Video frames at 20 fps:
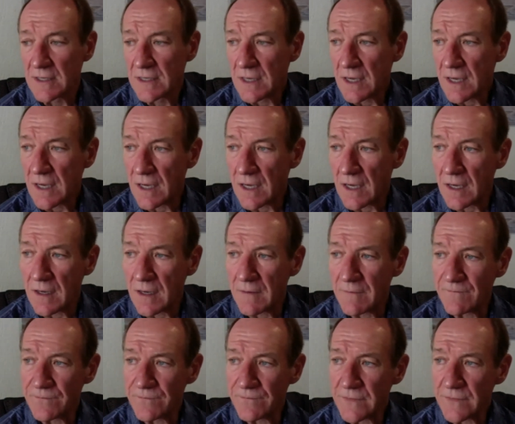
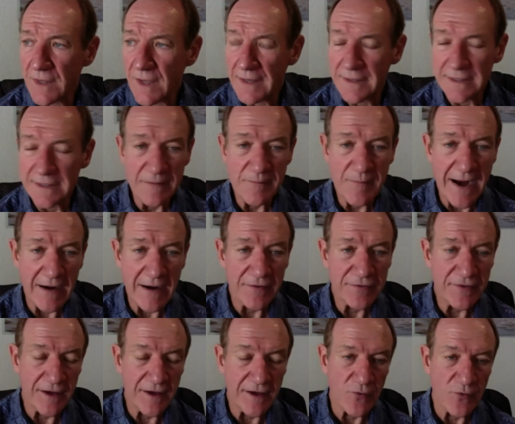I did
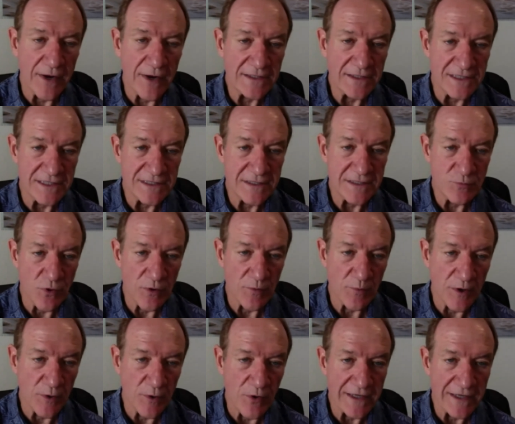marathon races where
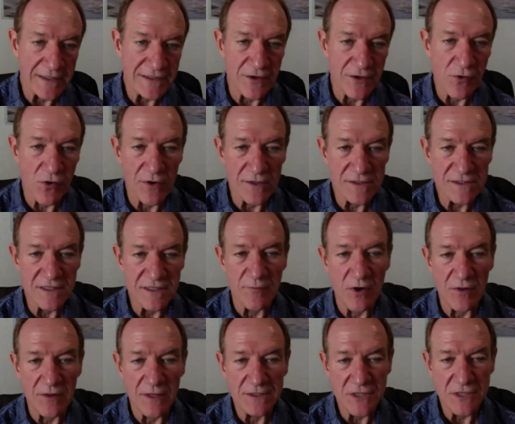we raced across the
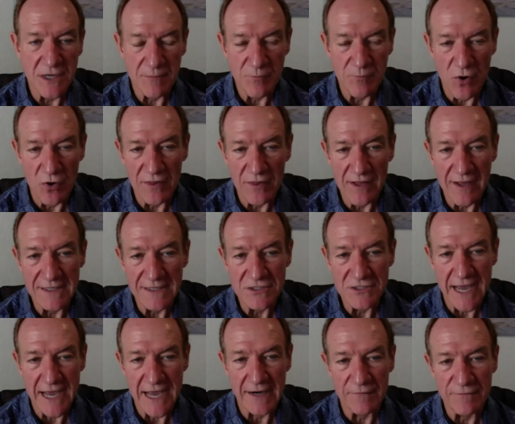Molokai
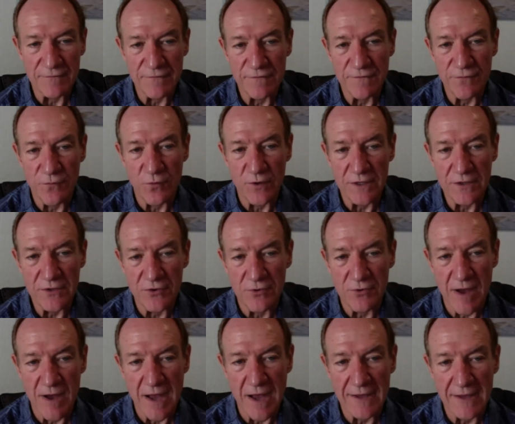Channel for 42
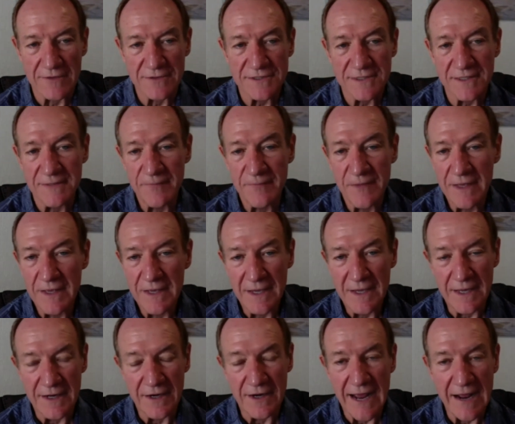miles
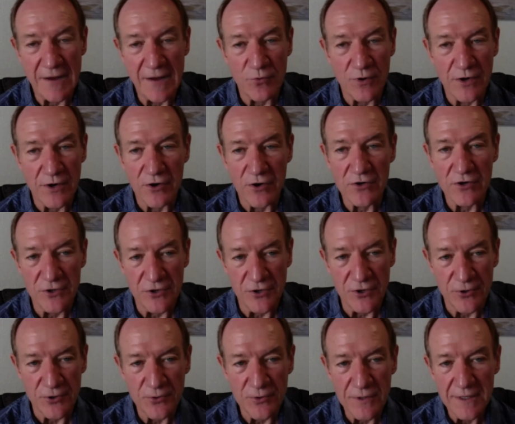in an outrigger
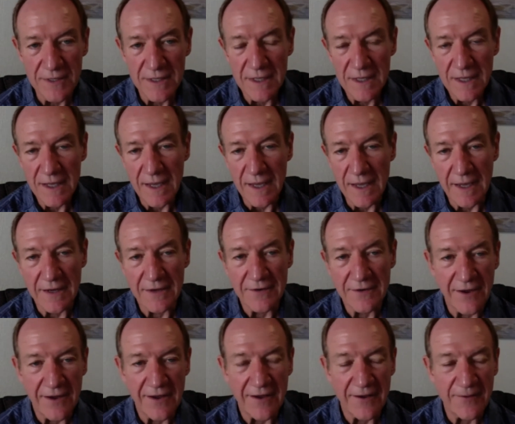canoe. And
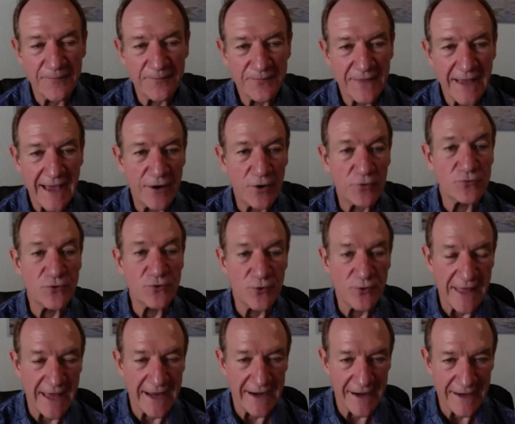I don't do
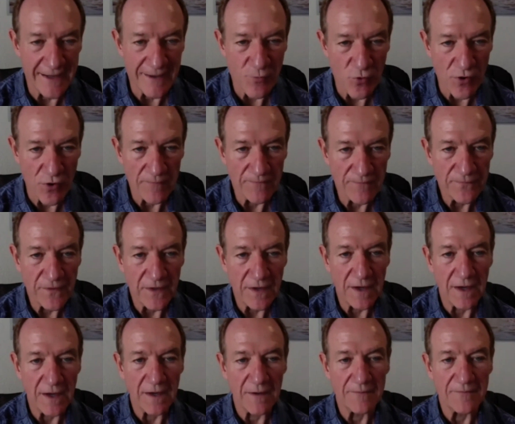that anymore.
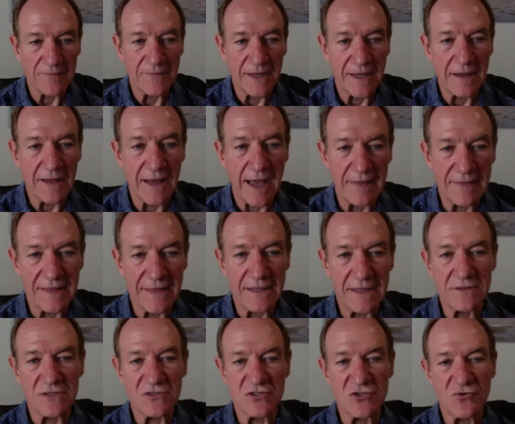I
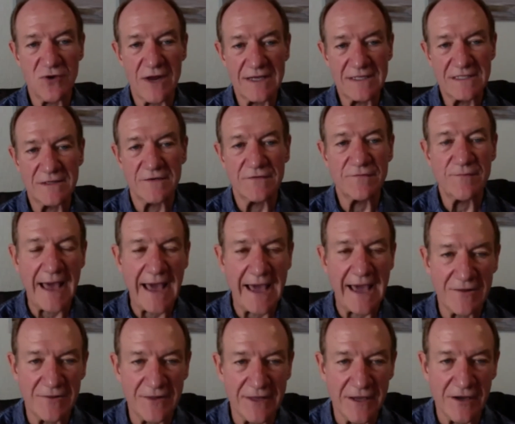think the stress of
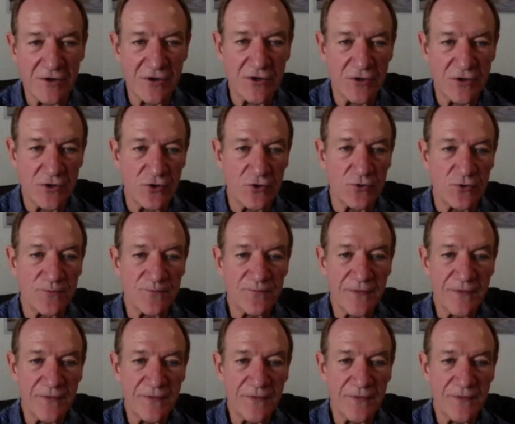paddling a canoe